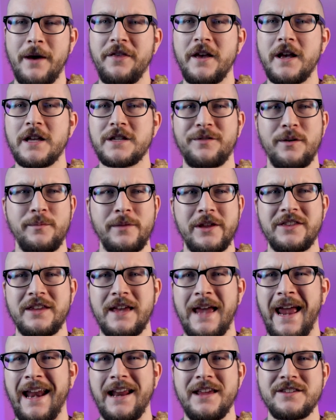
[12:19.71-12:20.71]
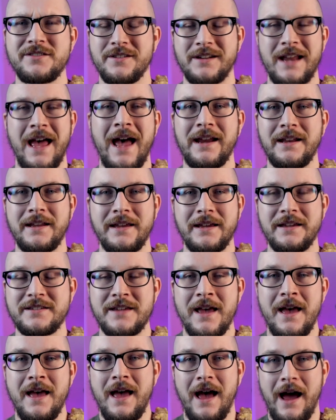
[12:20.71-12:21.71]
I think it's from like the 80s or
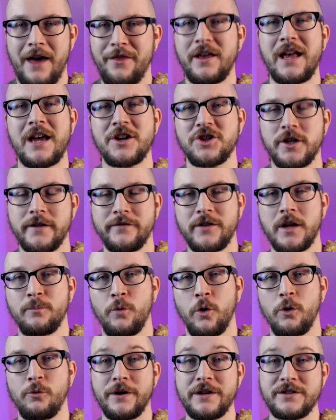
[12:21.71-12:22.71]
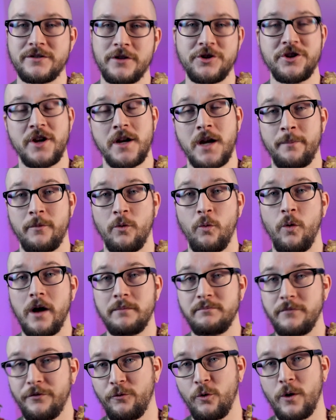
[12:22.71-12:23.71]
90s. I think I should have done more research on number
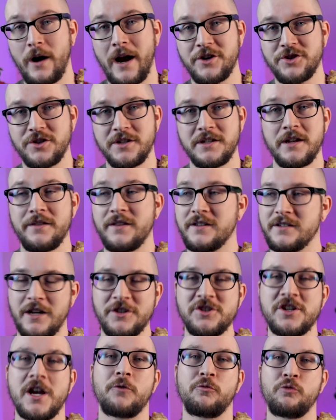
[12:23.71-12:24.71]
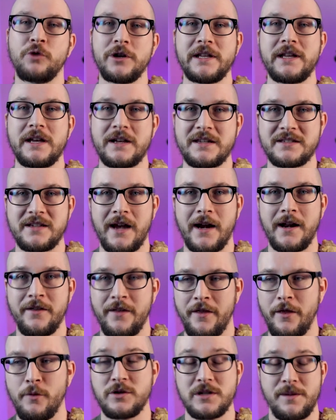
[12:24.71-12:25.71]
one before I actually did this. I just got really excited
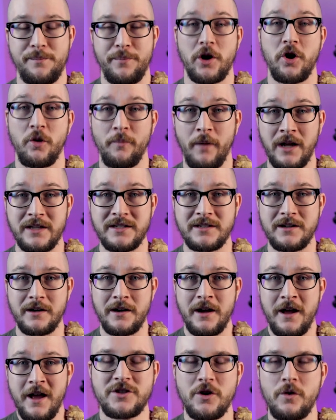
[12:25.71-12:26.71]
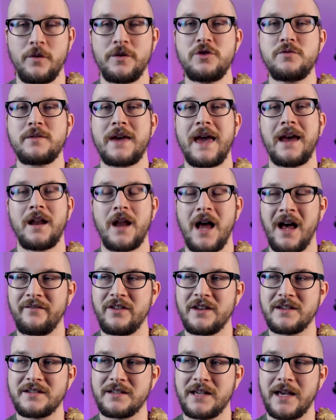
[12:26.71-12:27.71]
that there was a pickle monster. So you can't,
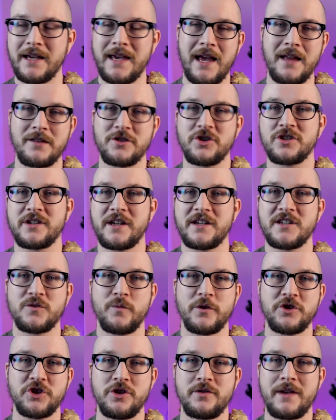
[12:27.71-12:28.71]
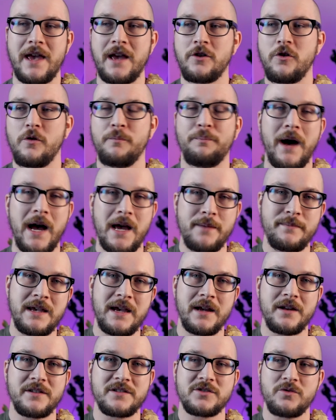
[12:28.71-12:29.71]
obviously, I can't just like switch. You can't go buy
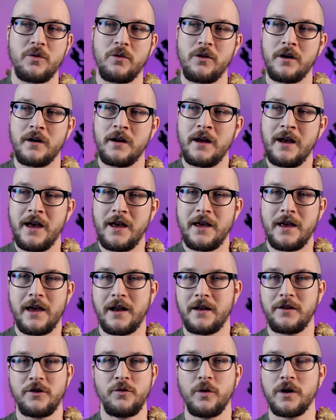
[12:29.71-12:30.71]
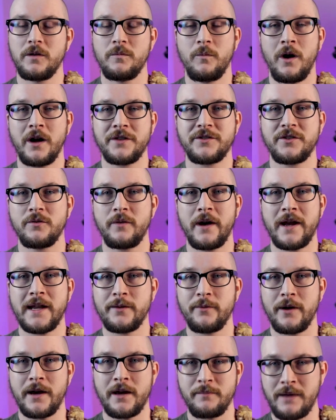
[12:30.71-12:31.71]
me at a store, and you wouldn't want to
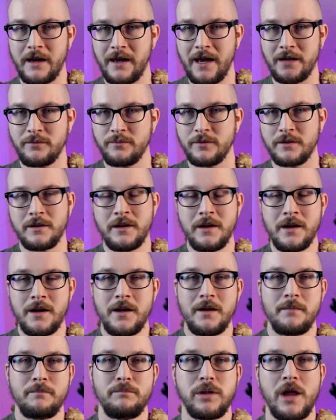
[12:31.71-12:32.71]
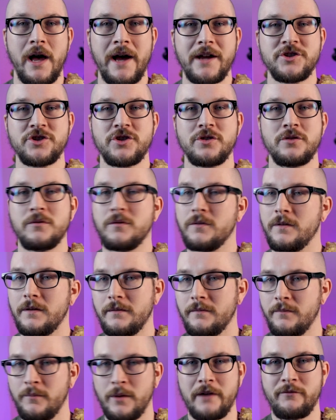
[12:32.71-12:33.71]
anyway. My head would blind you
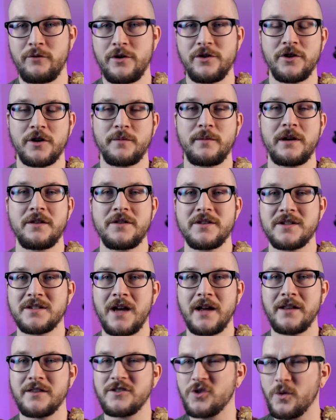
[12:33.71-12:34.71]
whenever you took me into the sun.